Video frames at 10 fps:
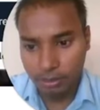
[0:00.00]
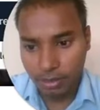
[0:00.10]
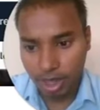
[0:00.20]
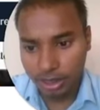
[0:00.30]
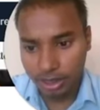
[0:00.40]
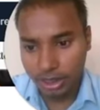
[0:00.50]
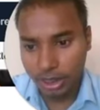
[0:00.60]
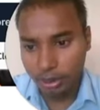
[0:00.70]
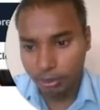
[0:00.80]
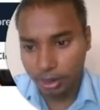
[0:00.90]
jury
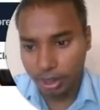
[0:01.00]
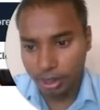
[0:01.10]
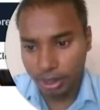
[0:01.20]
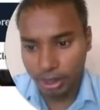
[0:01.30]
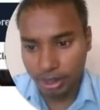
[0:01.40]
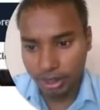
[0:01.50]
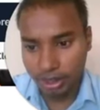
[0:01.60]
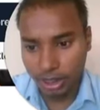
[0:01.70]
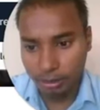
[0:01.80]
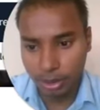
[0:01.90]
equivalent and
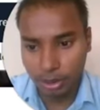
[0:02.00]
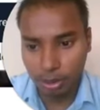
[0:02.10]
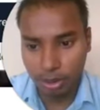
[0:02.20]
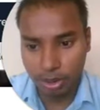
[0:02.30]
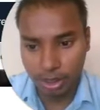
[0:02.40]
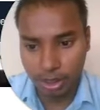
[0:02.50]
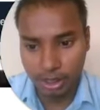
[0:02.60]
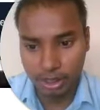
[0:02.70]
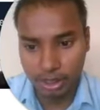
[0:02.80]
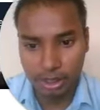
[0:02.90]
excitement to launch a career
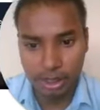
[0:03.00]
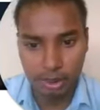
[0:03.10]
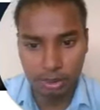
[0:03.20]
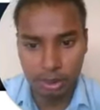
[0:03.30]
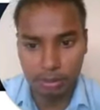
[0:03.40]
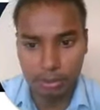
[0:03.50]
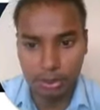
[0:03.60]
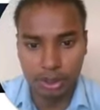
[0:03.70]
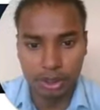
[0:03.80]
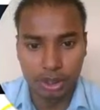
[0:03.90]
in cloud computing.
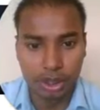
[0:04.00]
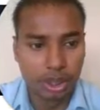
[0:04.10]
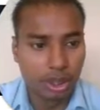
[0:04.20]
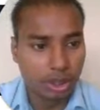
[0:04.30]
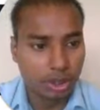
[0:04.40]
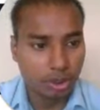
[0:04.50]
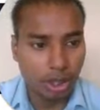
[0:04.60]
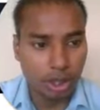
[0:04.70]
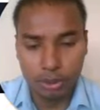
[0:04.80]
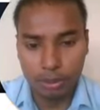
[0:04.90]
So how
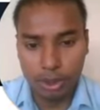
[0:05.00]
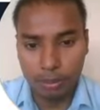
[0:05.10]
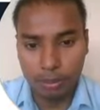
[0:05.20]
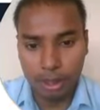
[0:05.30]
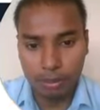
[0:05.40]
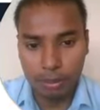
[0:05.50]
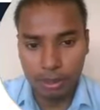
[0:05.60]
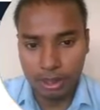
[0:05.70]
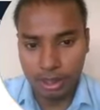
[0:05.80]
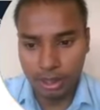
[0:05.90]
you will apply, we will
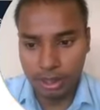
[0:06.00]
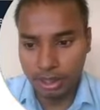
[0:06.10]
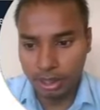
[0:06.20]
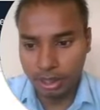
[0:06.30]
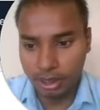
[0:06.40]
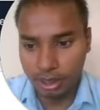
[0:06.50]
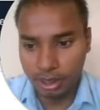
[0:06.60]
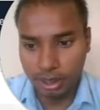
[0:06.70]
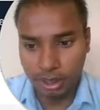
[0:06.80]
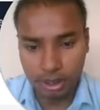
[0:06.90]
discuss later.
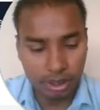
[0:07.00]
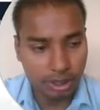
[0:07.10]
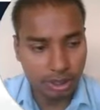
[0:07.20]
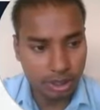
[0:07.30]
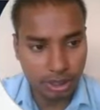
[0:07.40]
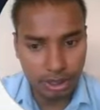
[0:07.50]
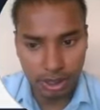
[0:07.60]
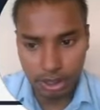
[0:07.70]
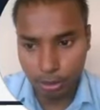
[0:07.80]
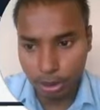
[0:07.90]
Let's discuss
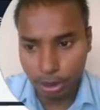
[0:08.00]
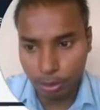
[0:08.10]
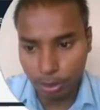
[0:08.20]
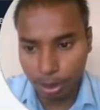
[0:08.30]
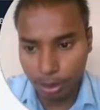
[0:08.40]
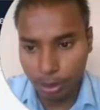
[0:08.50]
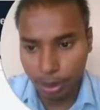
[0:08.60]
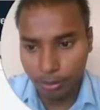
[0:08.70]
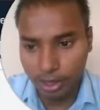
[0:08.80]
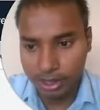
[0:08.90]
about the program
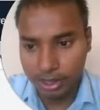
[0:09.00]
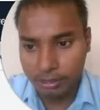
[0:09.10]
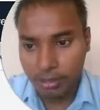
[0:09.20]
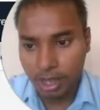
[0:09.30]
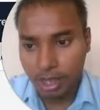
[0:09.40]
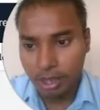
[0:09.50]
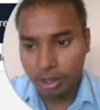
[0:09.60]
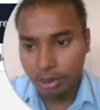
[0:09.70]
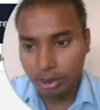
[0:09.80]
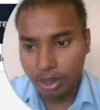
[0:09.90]
benefits. So you
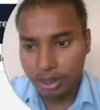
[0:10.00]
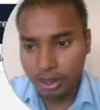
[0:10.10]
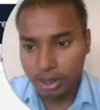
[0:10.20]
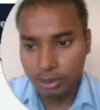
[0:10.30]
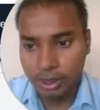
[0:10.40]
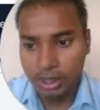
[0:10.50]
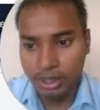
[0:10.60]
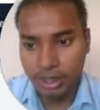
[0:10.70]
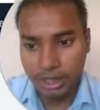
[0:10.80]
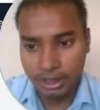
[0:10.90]
can see you will get the
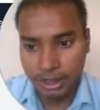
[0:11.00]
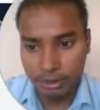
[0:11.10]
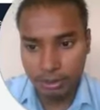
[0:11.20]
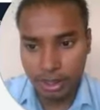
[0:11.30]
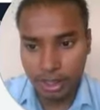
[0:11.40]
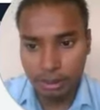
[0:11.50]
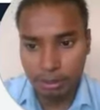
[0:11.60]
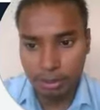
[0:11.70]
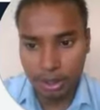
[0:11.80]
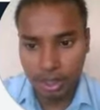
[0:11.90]
access free AWS
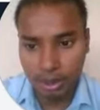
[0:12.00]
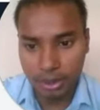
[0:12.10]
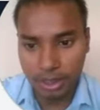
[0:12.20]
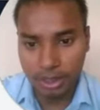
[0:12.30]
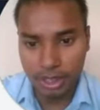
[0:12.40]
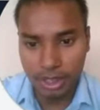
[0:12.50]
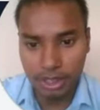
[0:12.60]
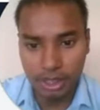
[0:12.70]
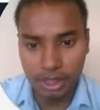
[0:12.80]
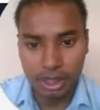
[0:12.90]
cloud skills training
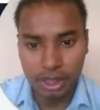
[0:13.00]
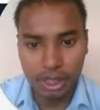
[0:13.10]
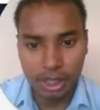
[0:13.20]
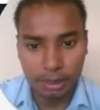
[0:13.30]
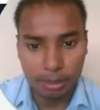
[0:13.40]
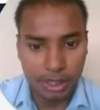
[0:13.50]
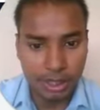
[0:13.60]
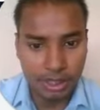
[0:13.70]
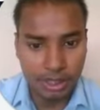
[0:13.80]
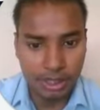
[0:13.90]
and build skills